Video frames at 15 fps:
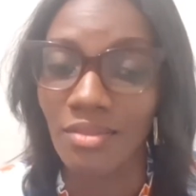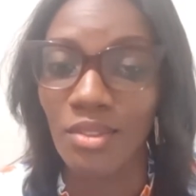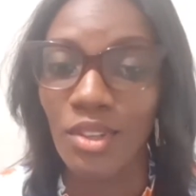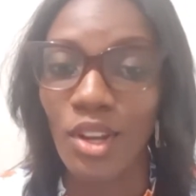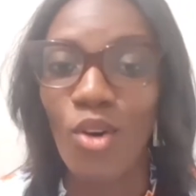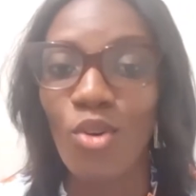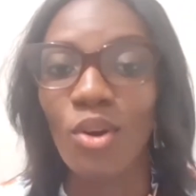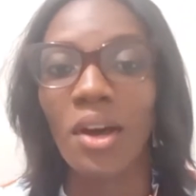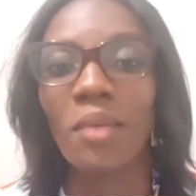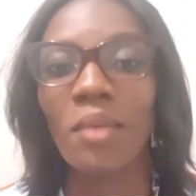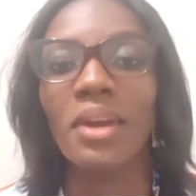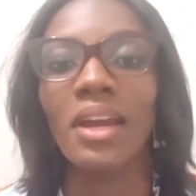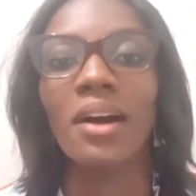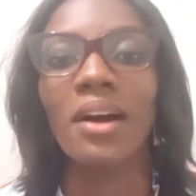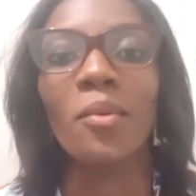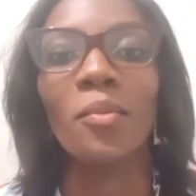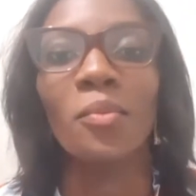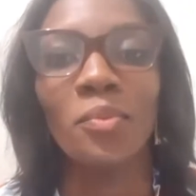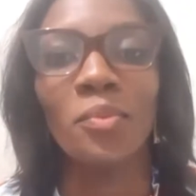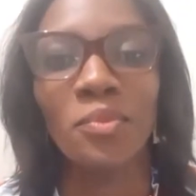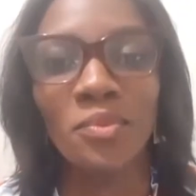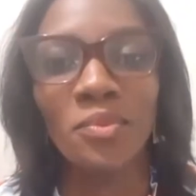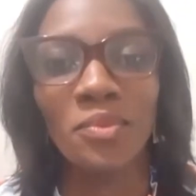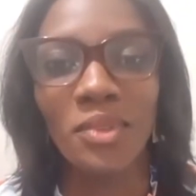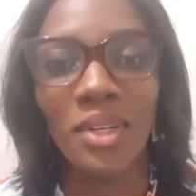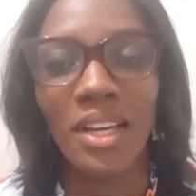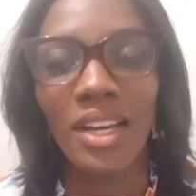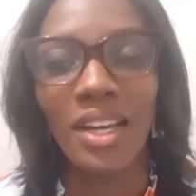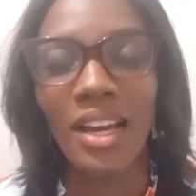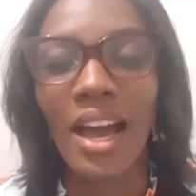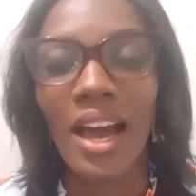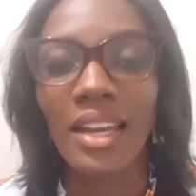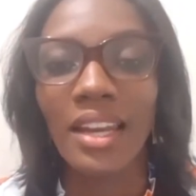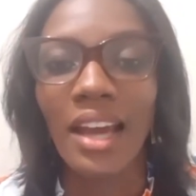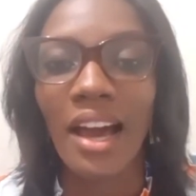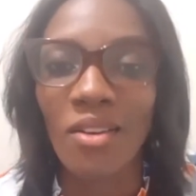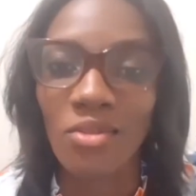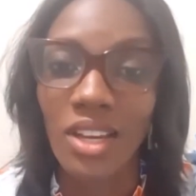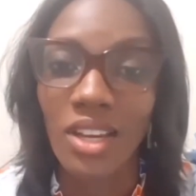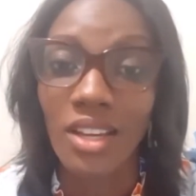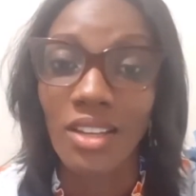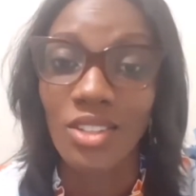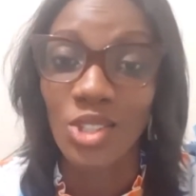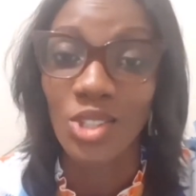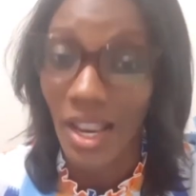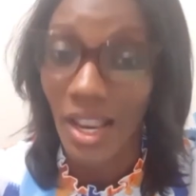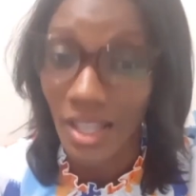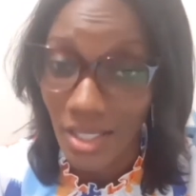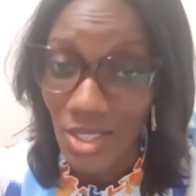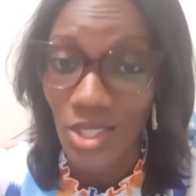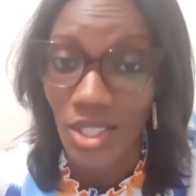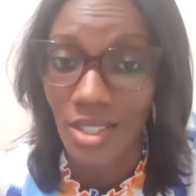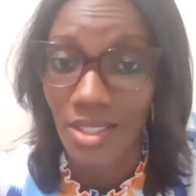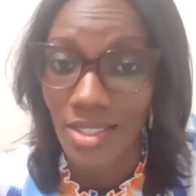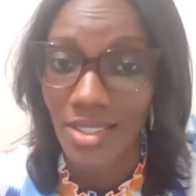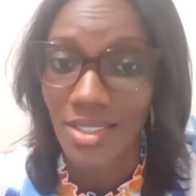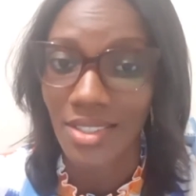now coming up and having challenges,